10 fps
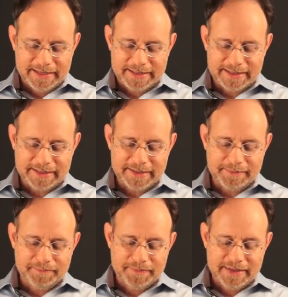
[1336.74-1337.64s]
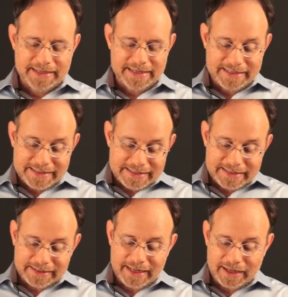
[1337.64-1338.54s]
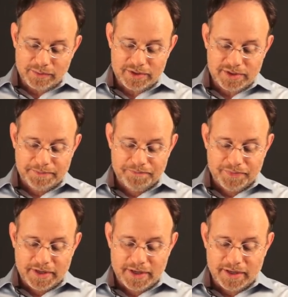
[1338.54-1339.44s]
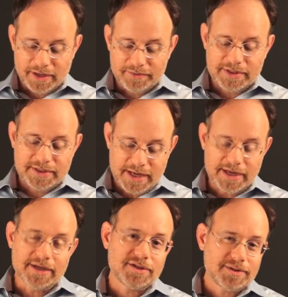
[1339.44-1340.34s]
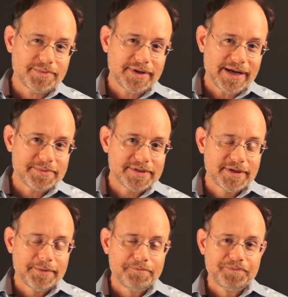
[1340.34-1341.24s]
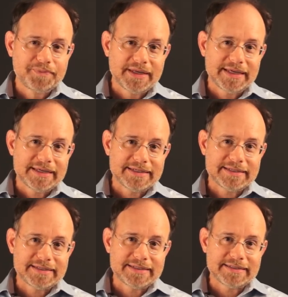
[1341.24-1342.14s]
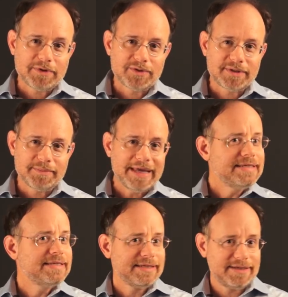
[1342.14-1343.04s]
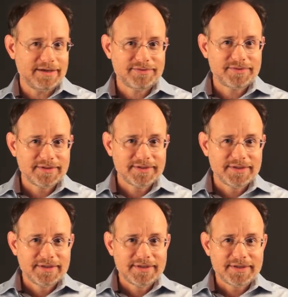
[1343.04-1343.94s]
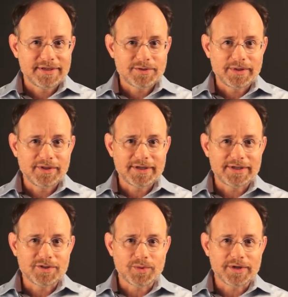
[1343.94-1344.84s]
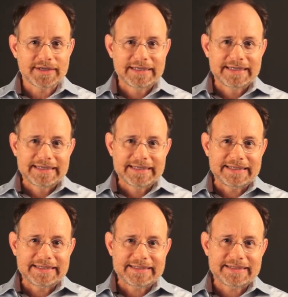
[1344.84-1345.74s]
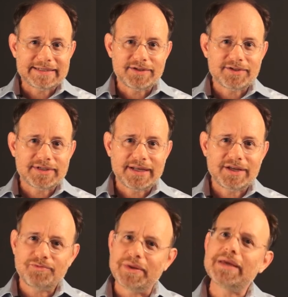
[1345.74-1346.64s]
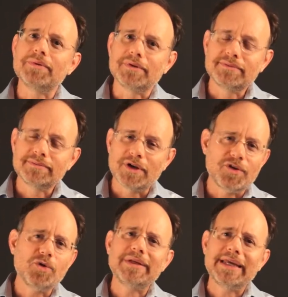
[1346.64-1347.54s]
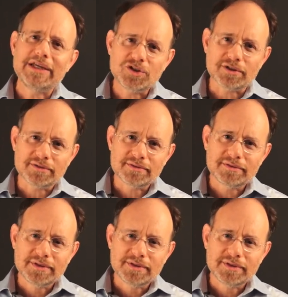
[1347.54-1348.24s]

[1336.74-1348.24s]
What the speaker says: And this is the language of the stage. And perhaps his most amazing gift, as we look at his work, is his understanding of people, of human nature.